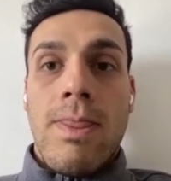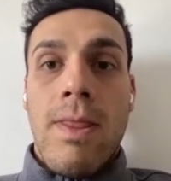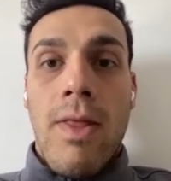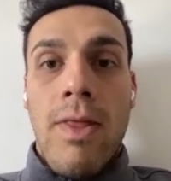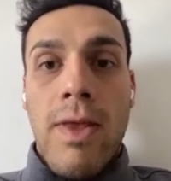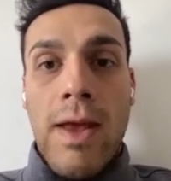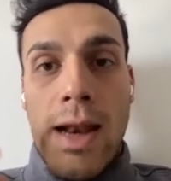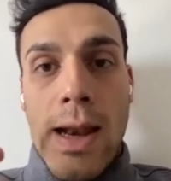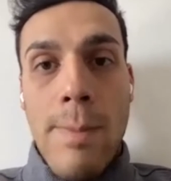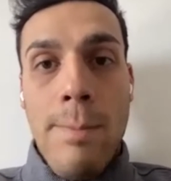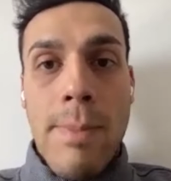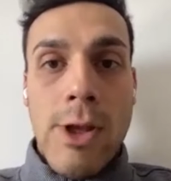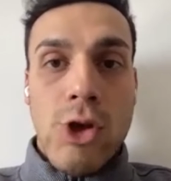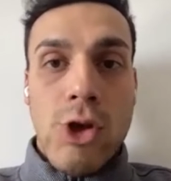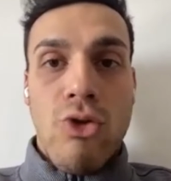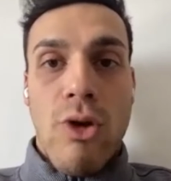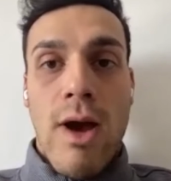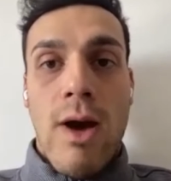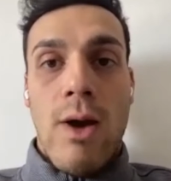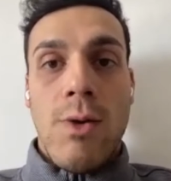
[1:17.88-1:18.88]
Olympic
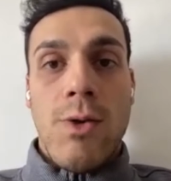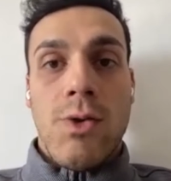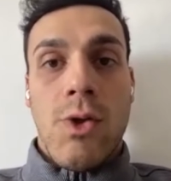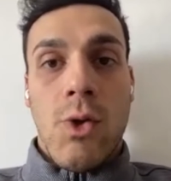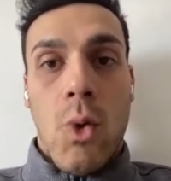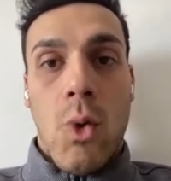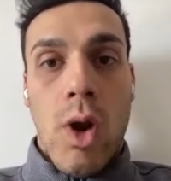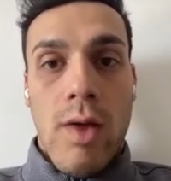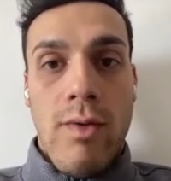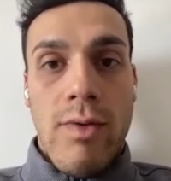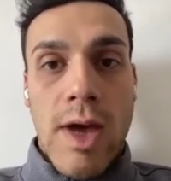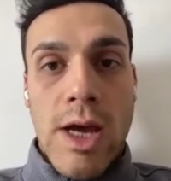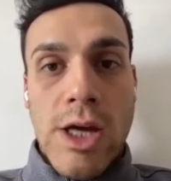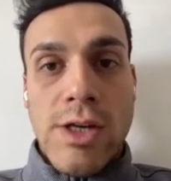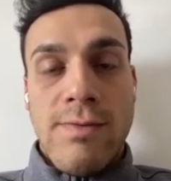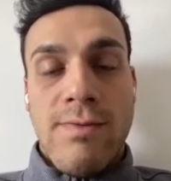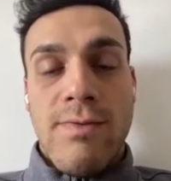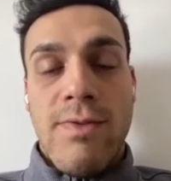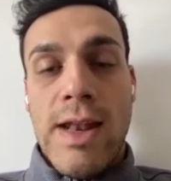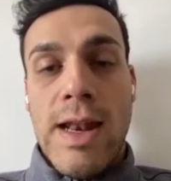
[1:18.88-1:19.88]
trials, the
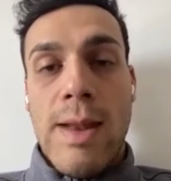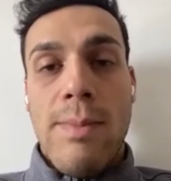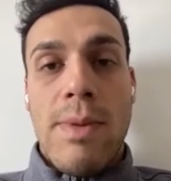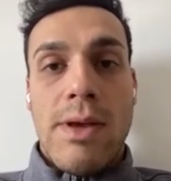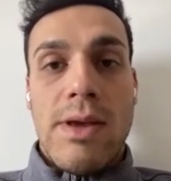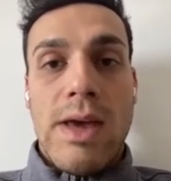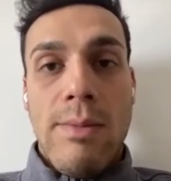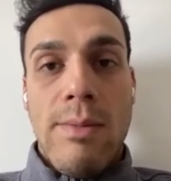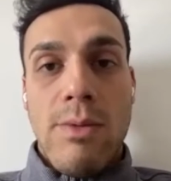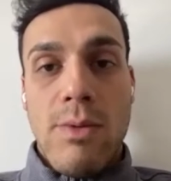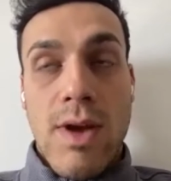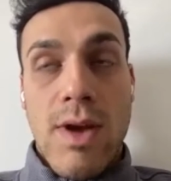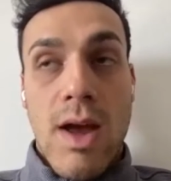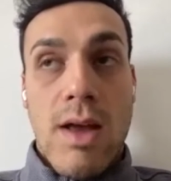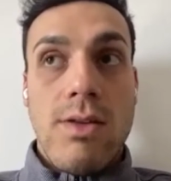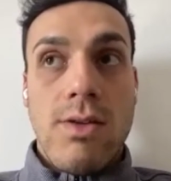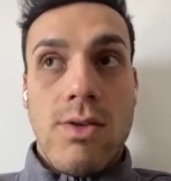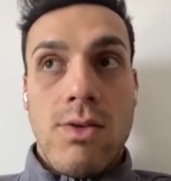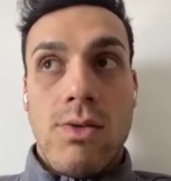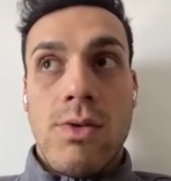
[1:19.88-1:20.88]
qualification for the Olympic Games was
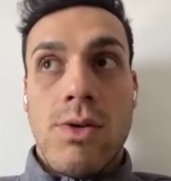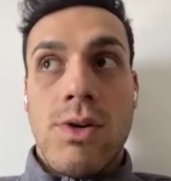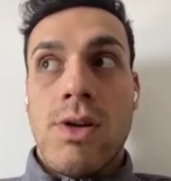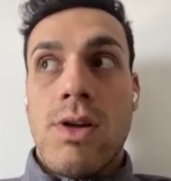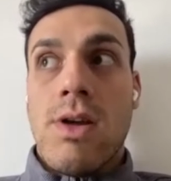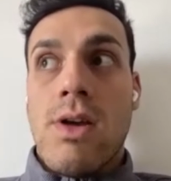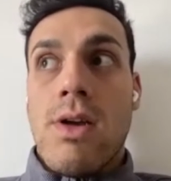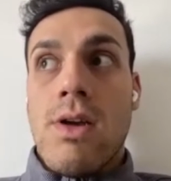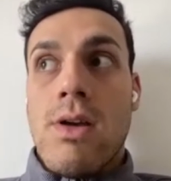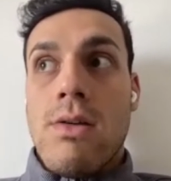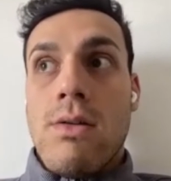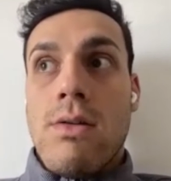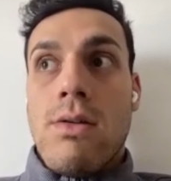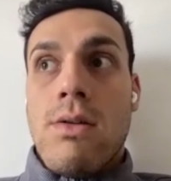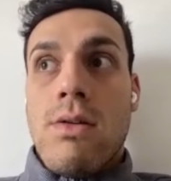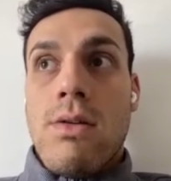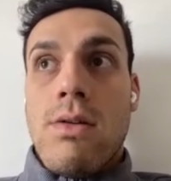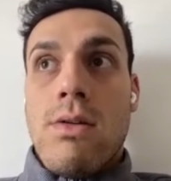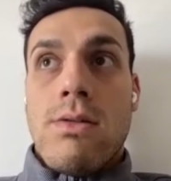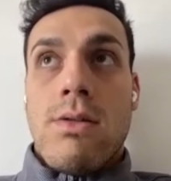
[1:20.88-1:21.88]
cancelled.
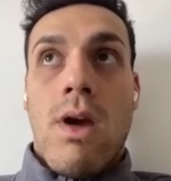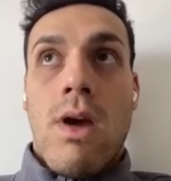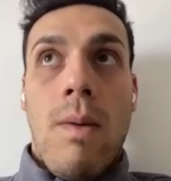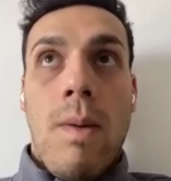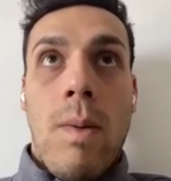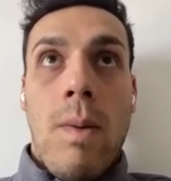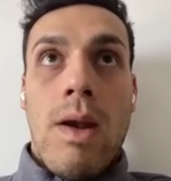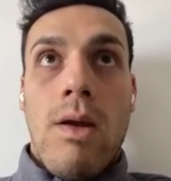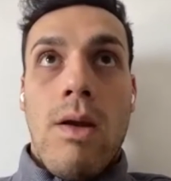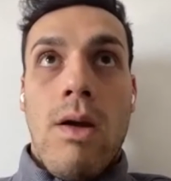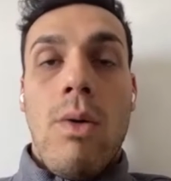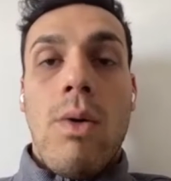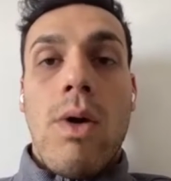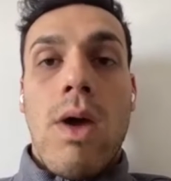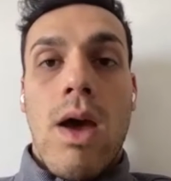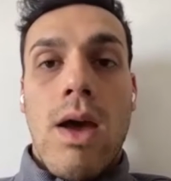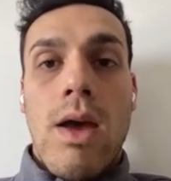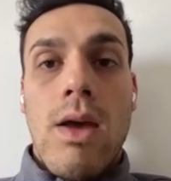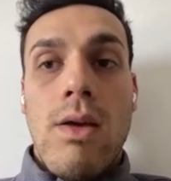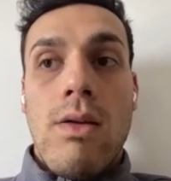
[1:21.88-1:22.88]
So we went,
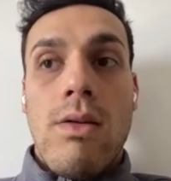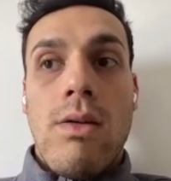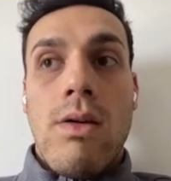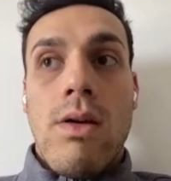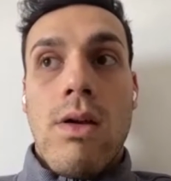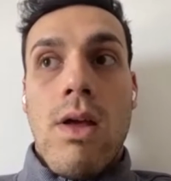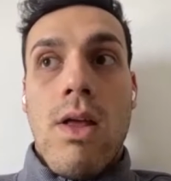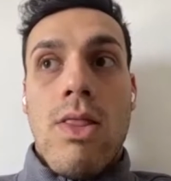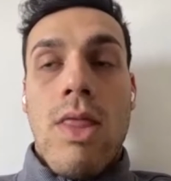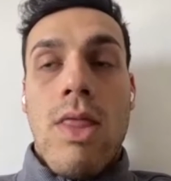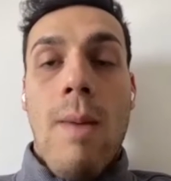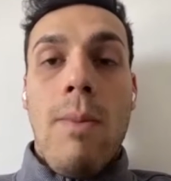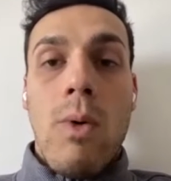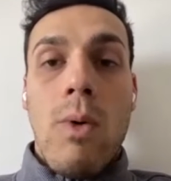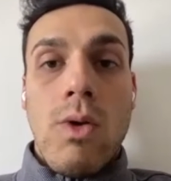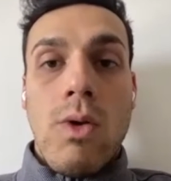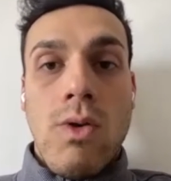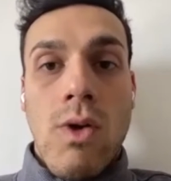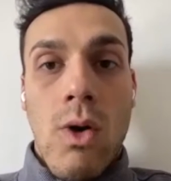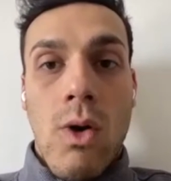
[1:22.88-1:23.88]
okay. Then we
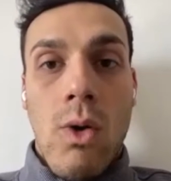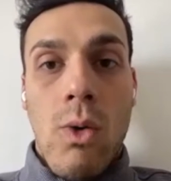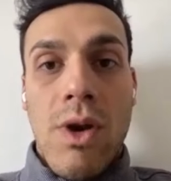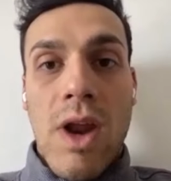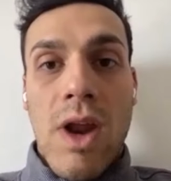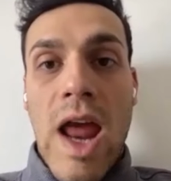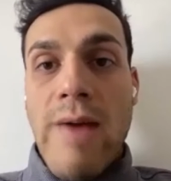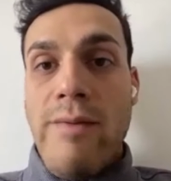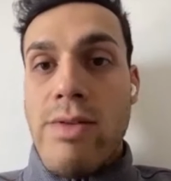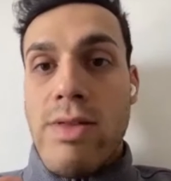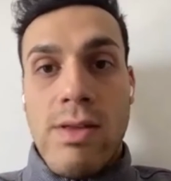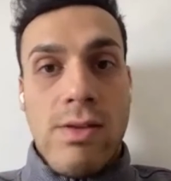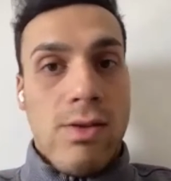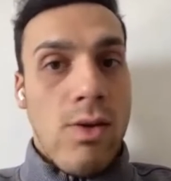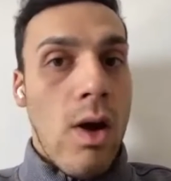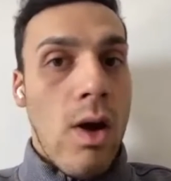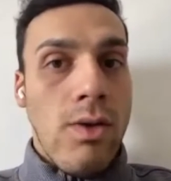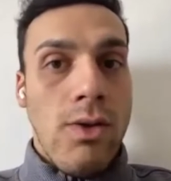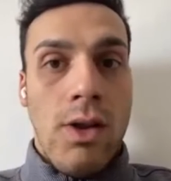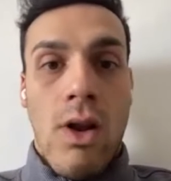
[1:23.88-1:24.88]
were told everything's
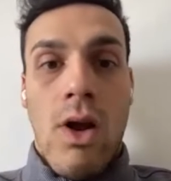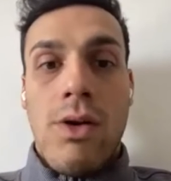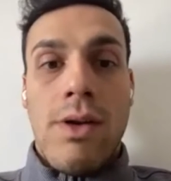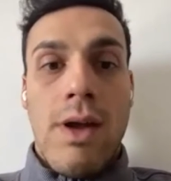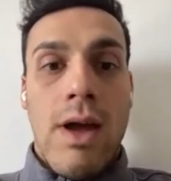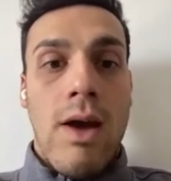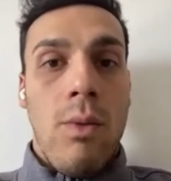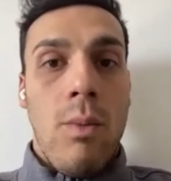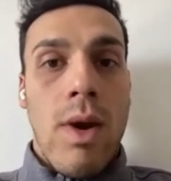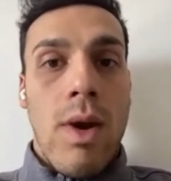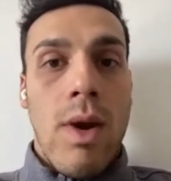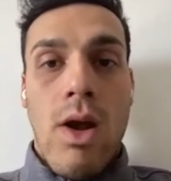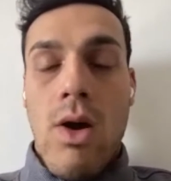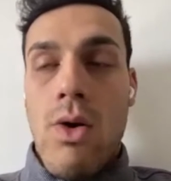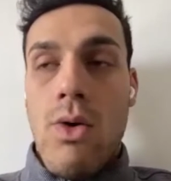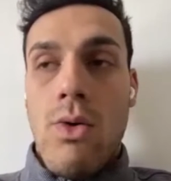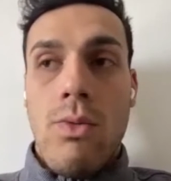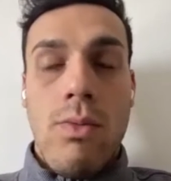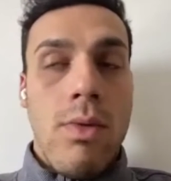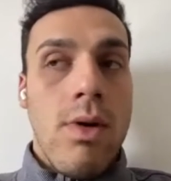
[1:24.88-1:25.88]
going into lockdown, went
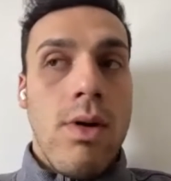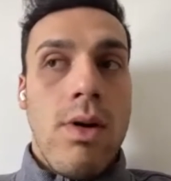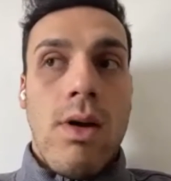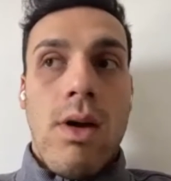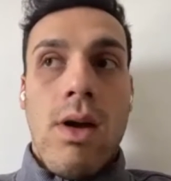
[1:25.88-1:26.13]
home,